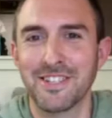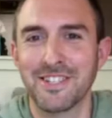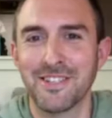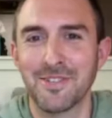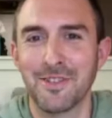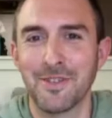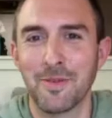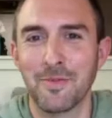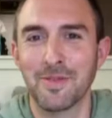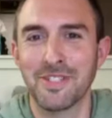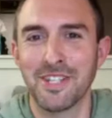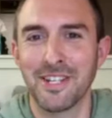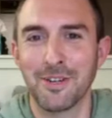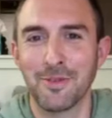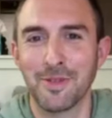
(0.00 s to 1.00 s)
I know I've been
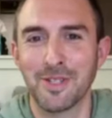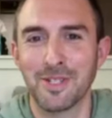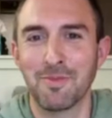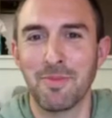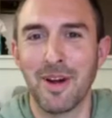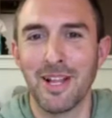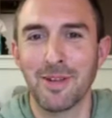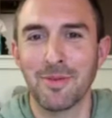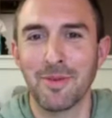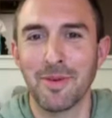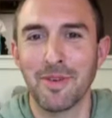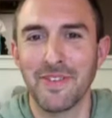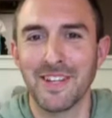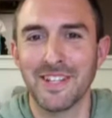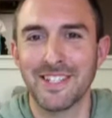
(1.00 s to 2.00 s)
sitting here with a smile on my
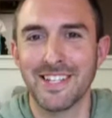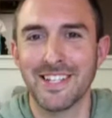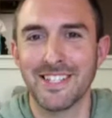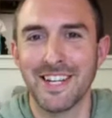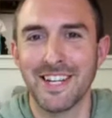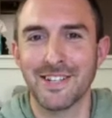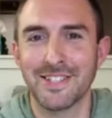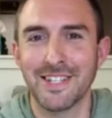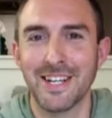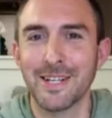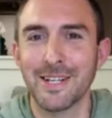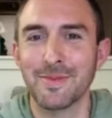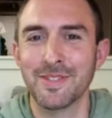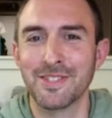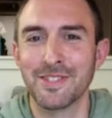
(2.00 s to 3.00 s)
face the entire
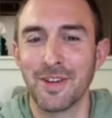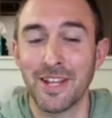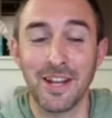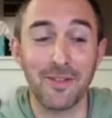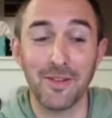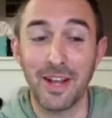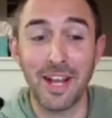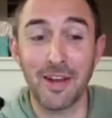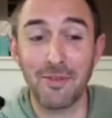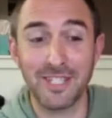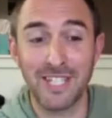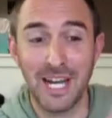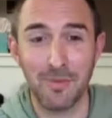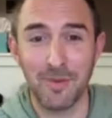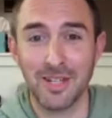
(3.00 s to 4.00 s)
time, and so every
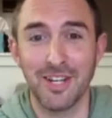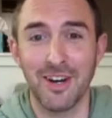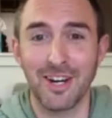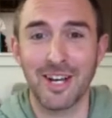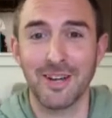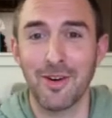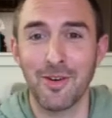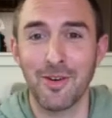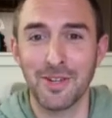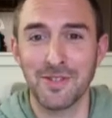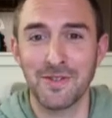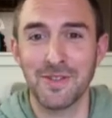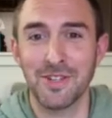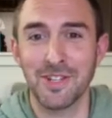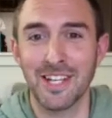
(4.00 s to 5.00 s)
time we talk, I always
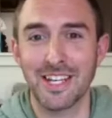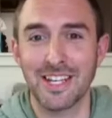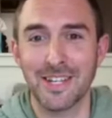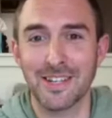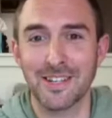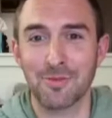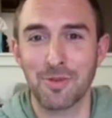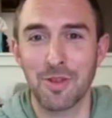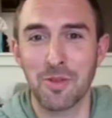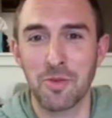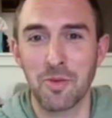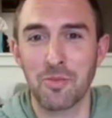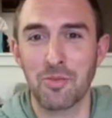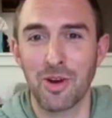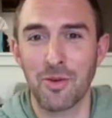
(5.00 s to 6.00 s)
feel like I could run through
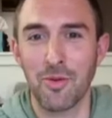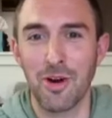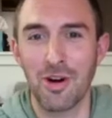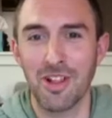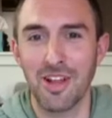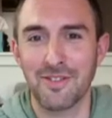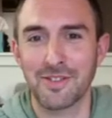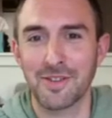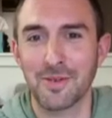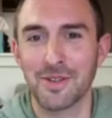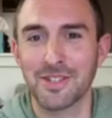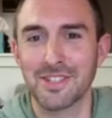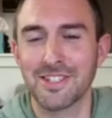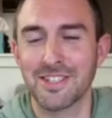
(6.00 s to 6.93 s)
a brick wall afterwards.